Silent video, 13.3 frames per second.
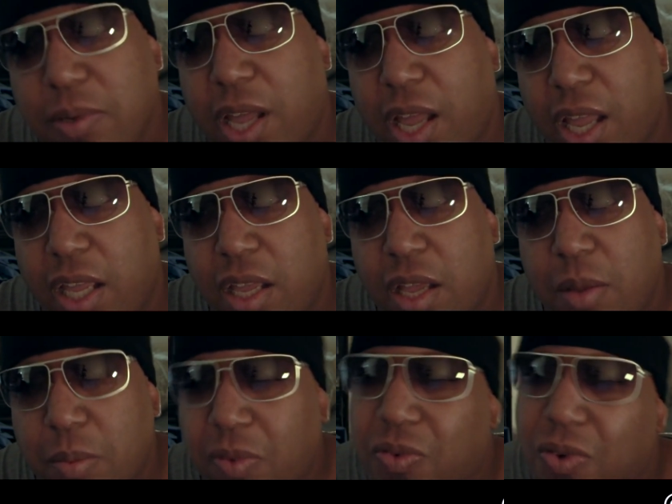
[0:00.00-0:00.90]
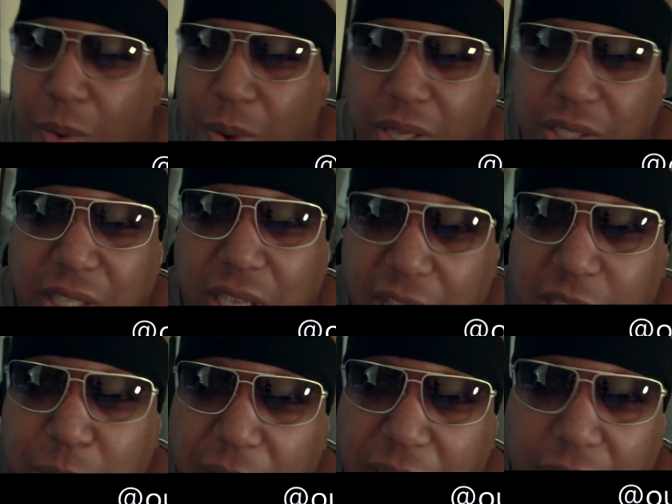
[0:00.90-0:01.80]
day, before I watch
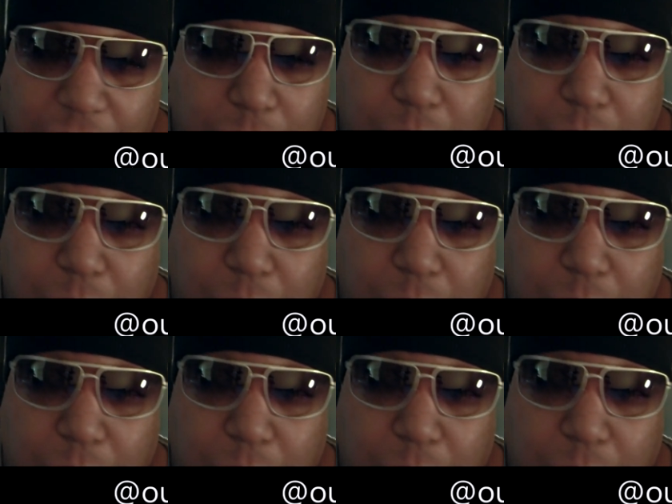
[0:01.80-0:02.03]
ESPN and their